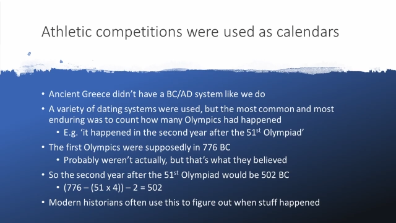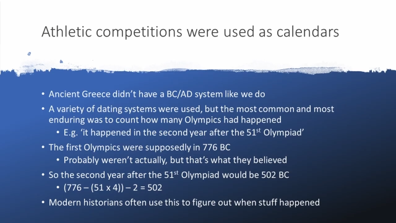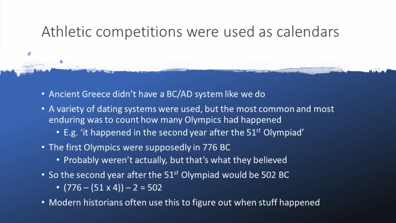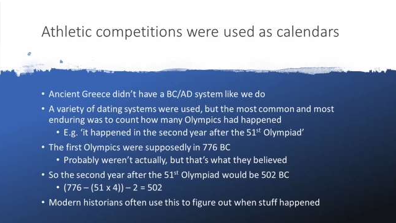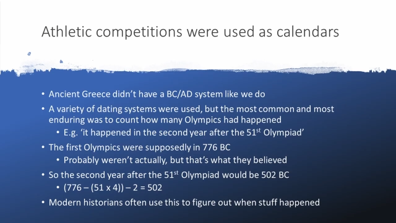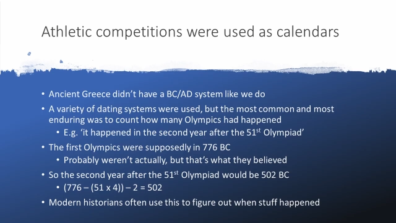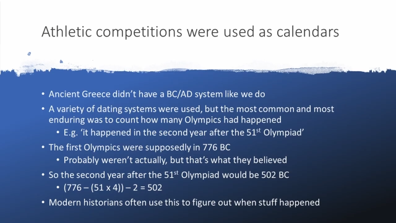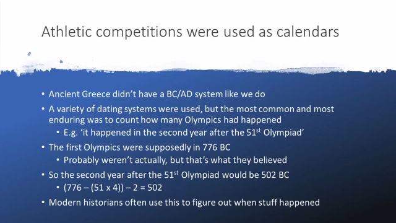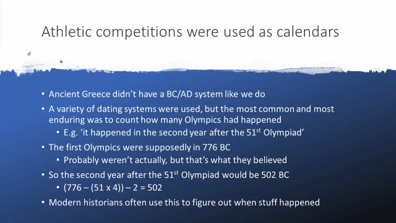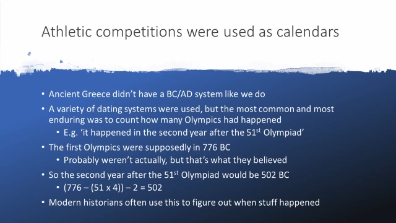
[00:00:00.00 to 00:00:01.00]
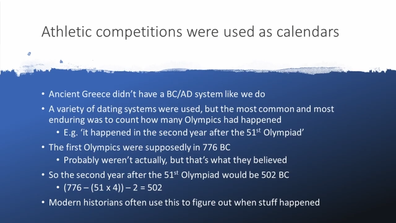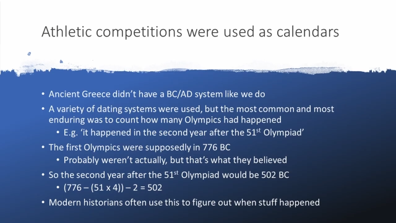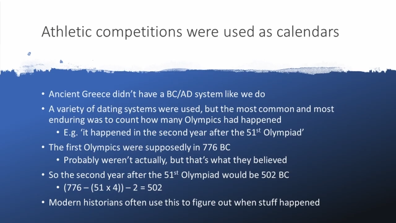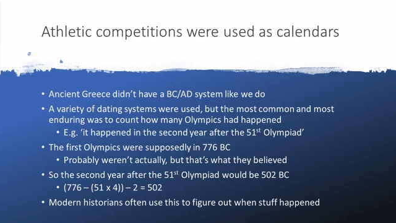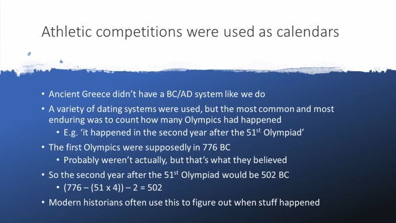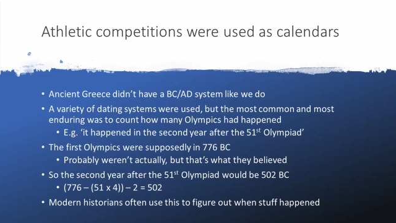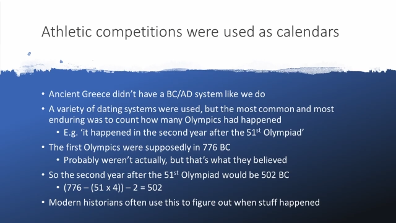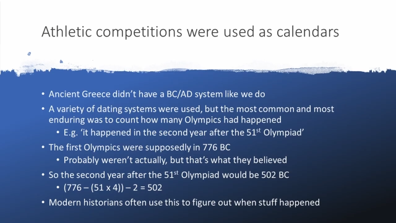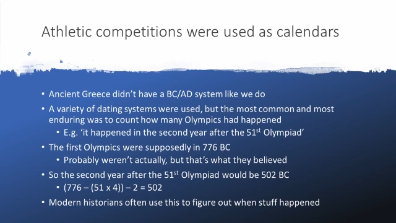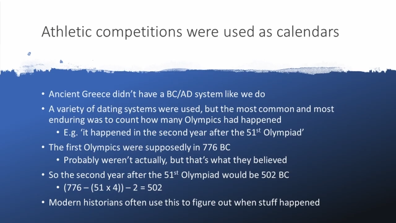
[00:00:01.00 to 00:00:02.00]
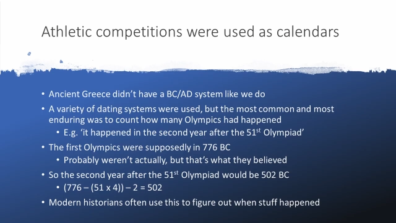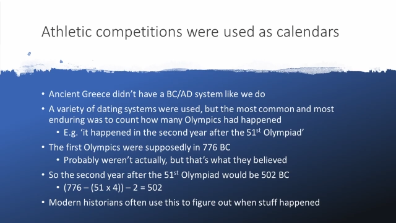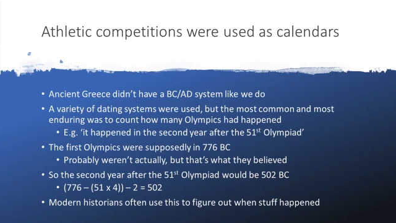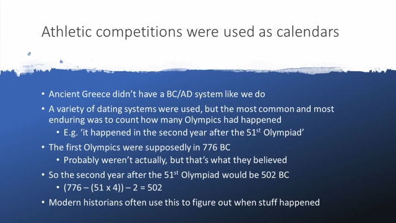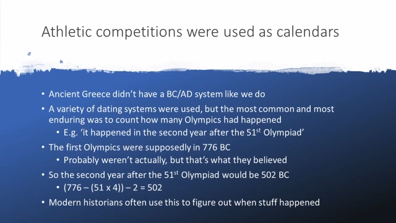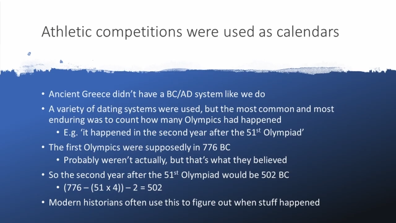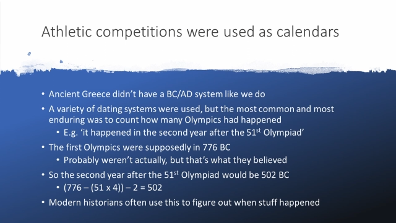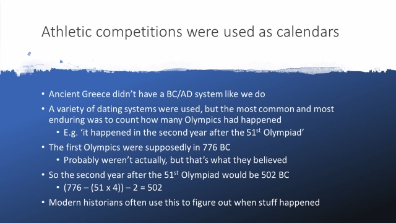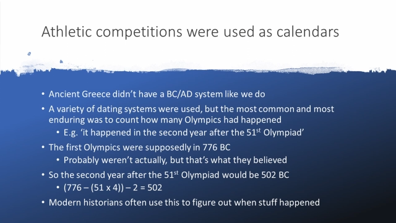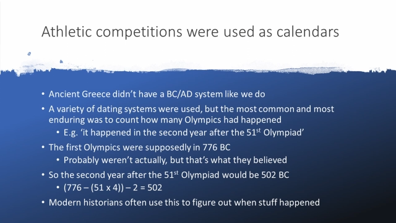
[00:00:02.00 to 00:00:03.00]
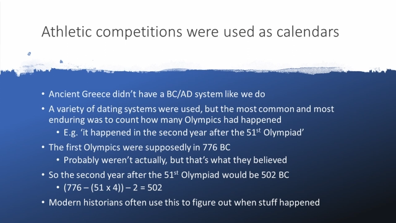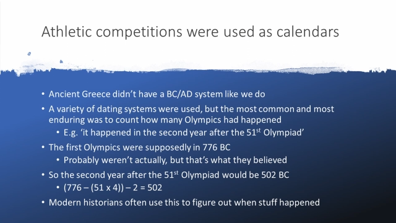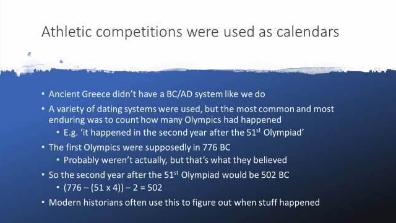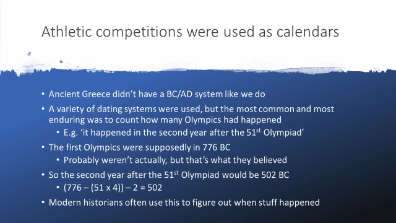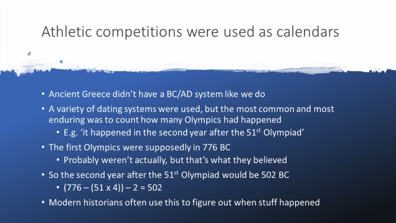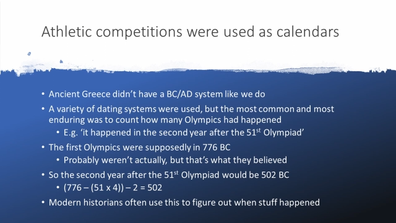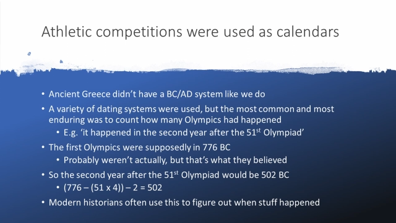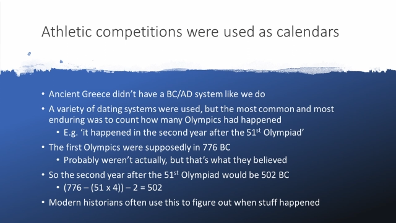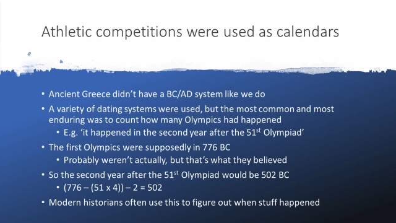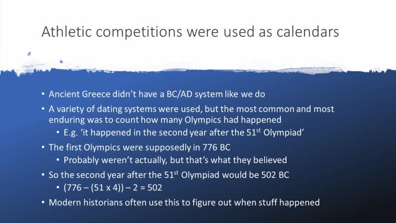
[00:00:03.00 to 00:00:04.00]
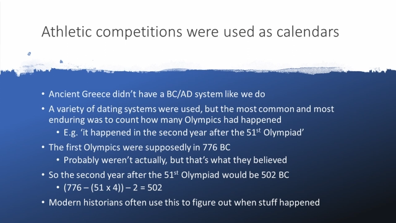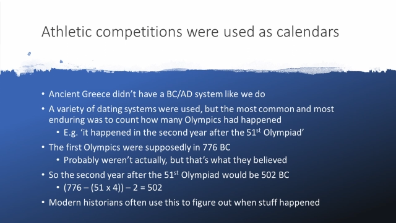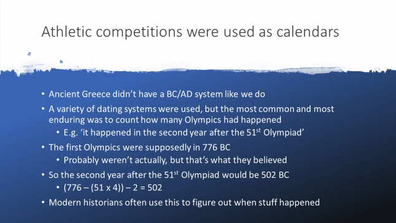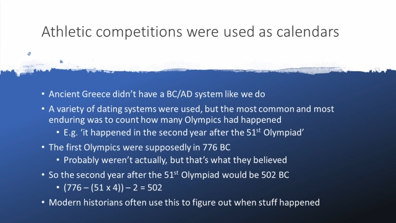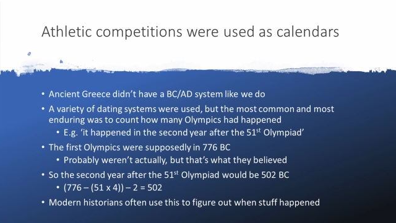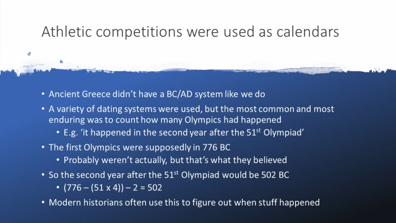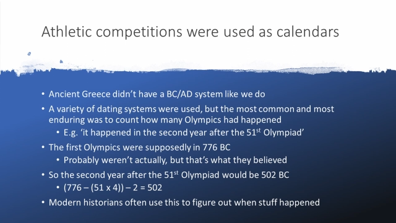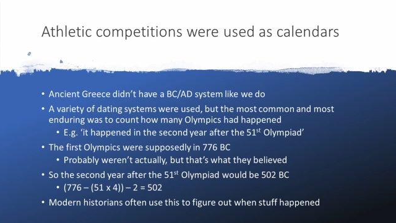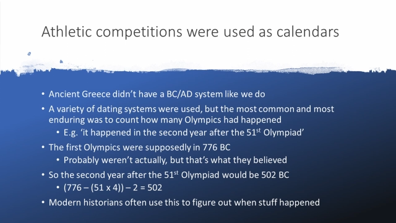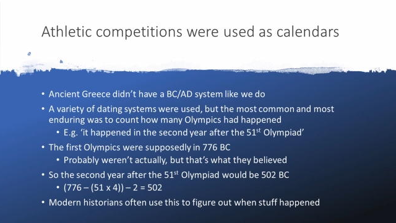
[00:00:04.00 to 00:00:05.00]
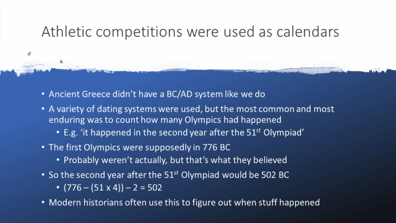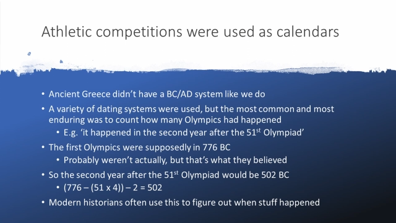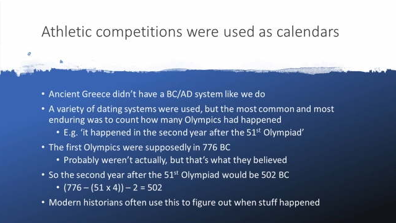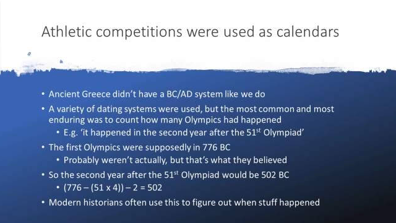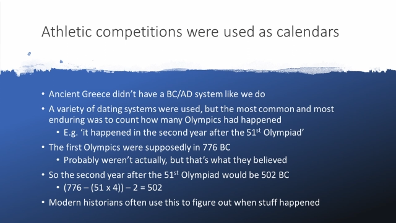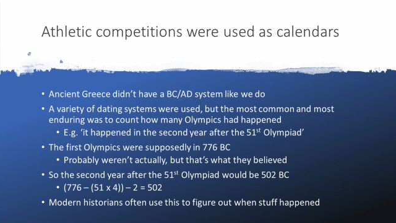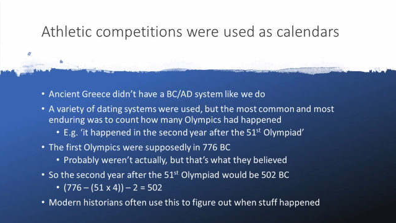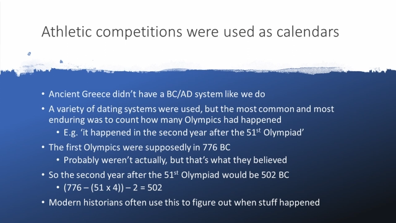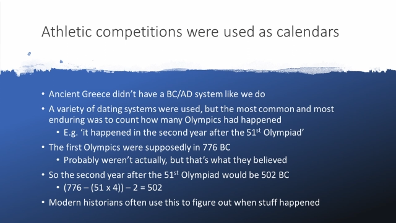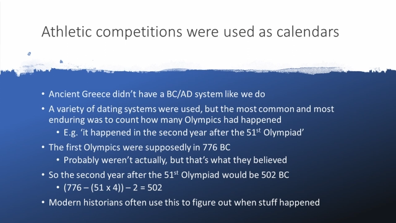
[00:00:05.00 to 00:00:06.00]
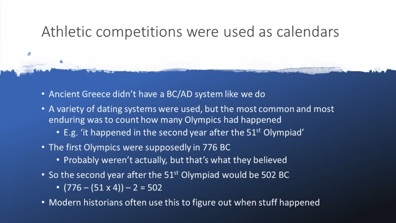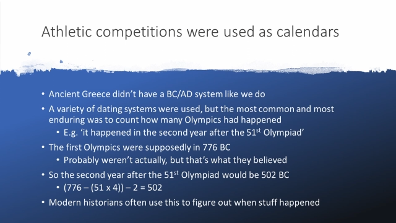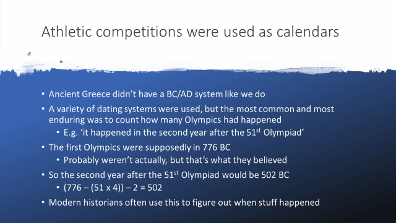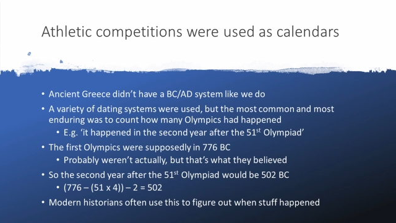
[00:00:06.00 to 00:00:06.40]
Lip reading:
No face is visible, so there are no lips to read.